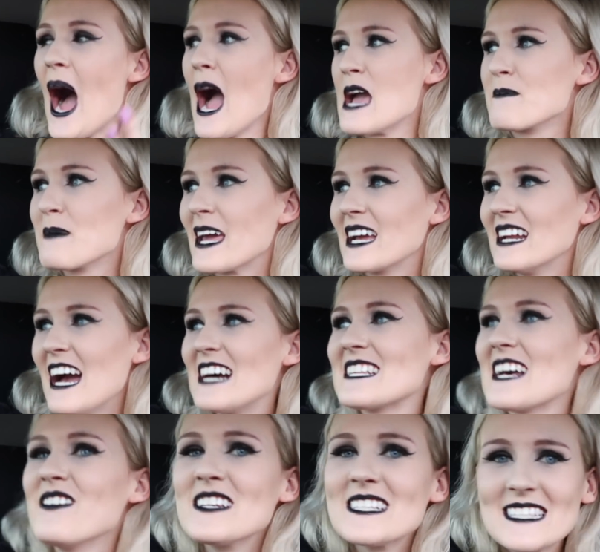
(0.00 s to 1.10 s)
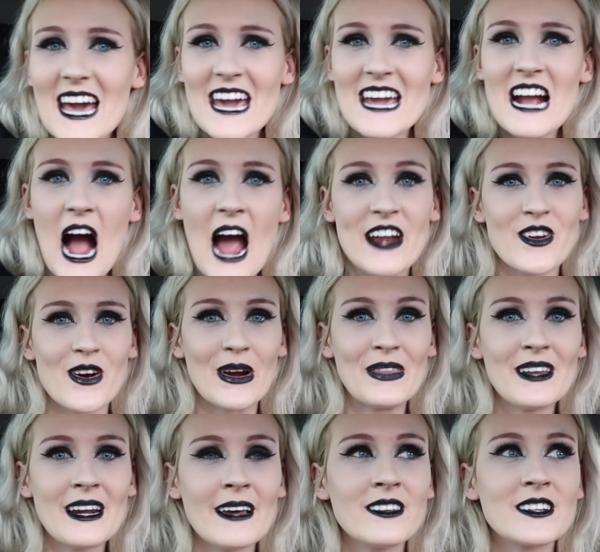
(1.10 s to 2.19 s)
I mean, as I was saying, I
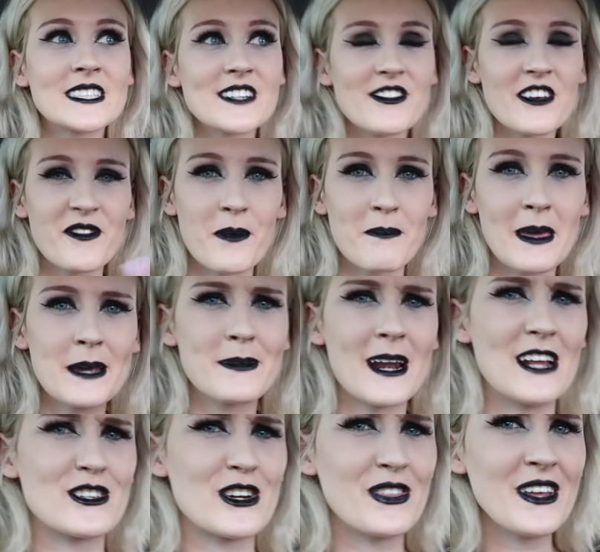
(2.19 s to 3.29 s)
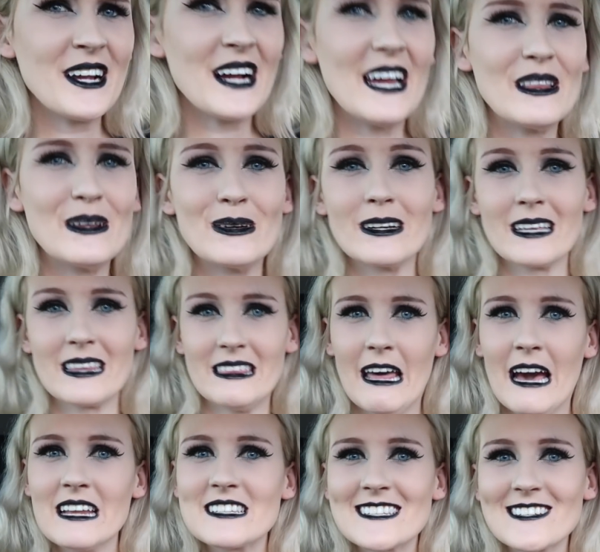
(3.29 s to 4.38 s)
know that I look different from me, but I don't think I look
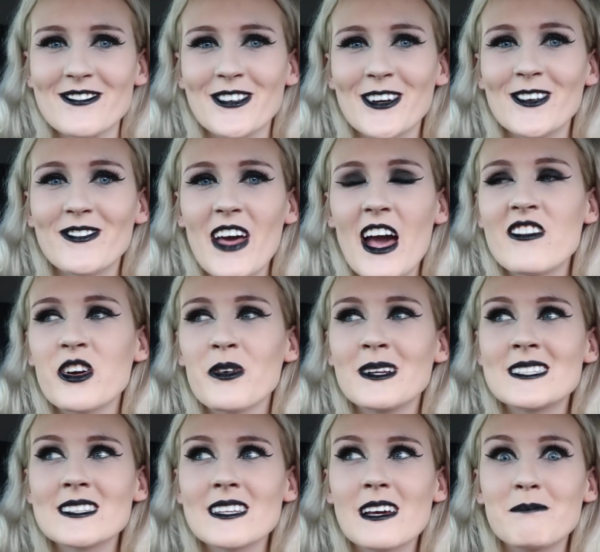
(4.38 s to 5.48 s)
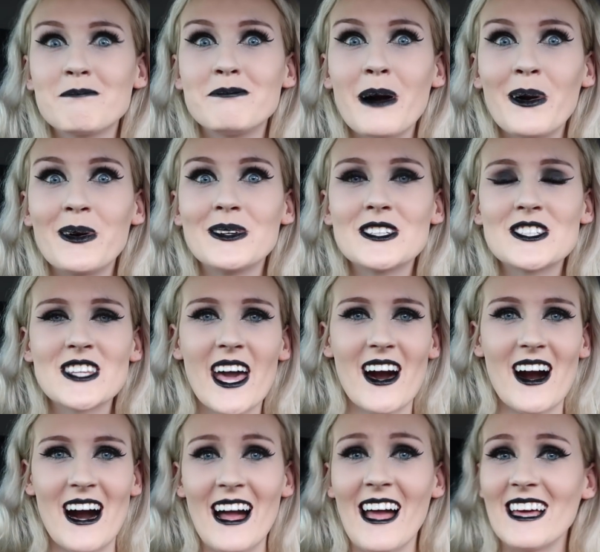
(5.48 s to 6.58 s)
that different for everyone to like bulge
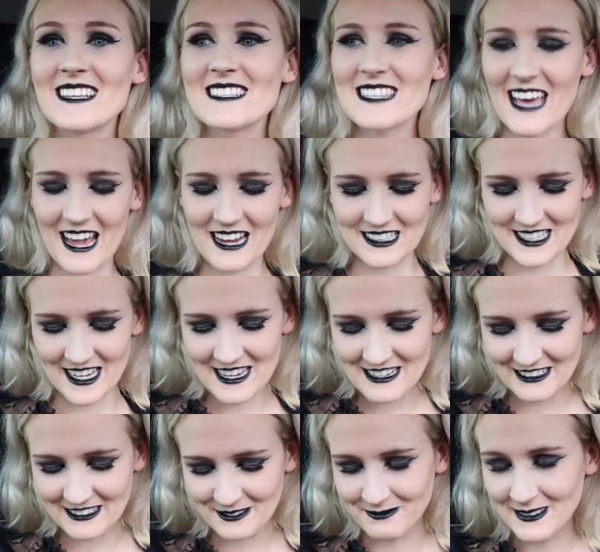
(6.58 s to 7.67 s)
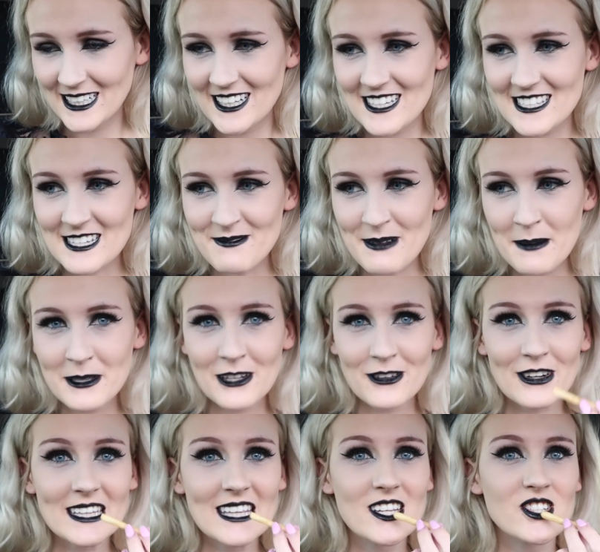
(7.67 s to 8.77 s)
their eyes. Like, damn, some people
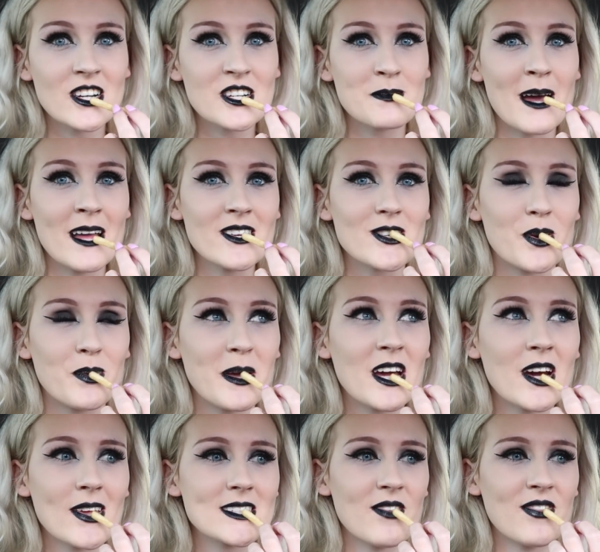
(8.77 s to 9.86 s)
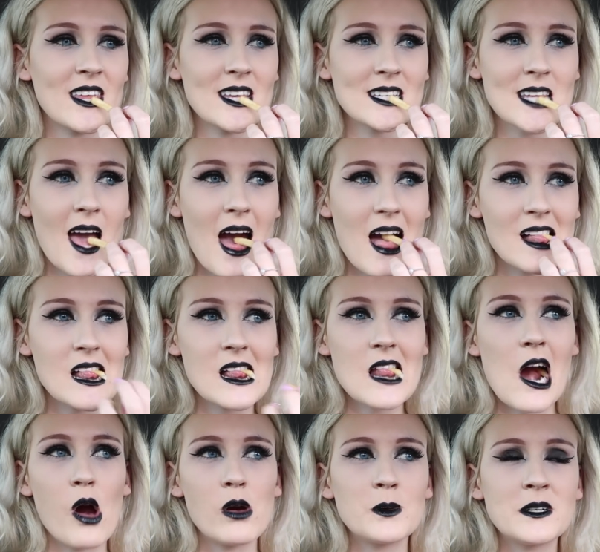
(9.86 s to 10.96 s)
are really judgmental because if this
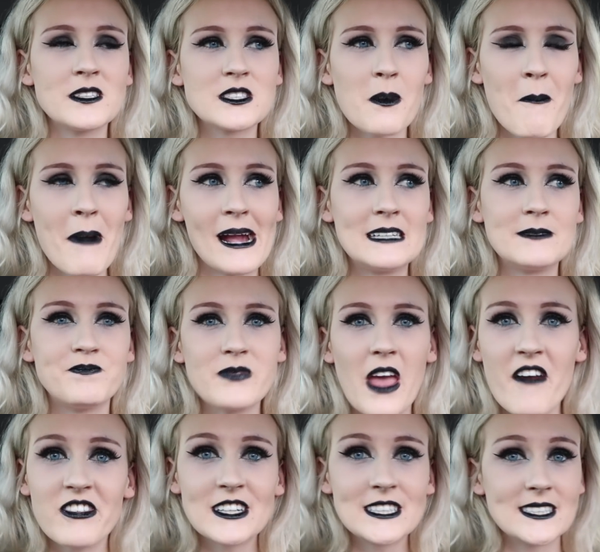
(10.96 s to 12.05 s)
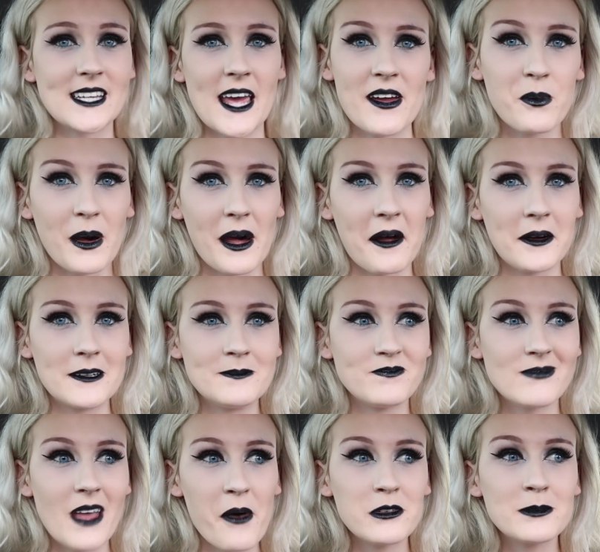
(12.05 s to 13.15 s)
was my everyday
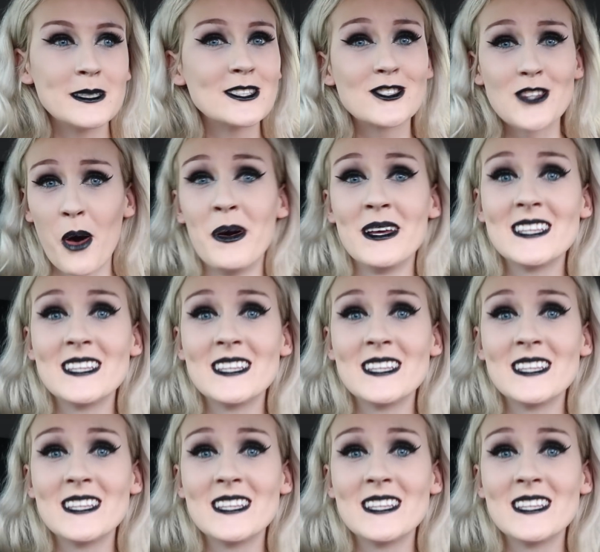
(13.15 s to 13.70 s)
wear. That would be so